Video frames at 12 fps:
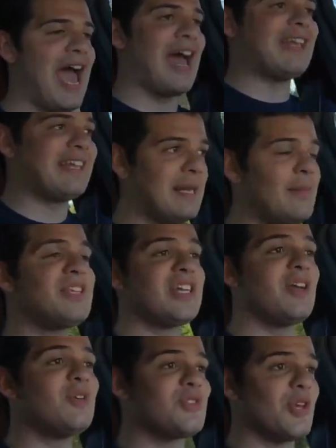and let me
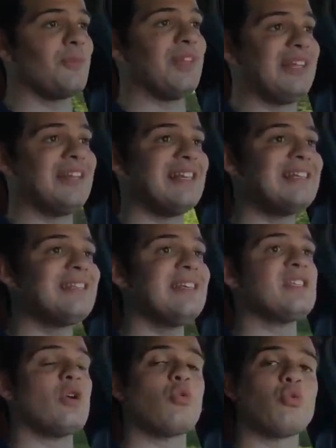tell you something, this
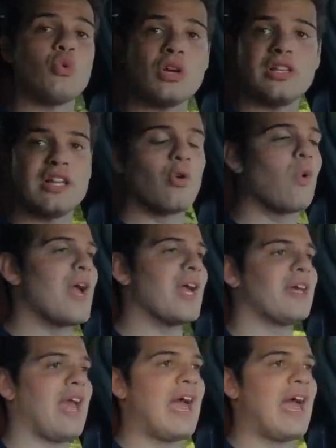is really quick.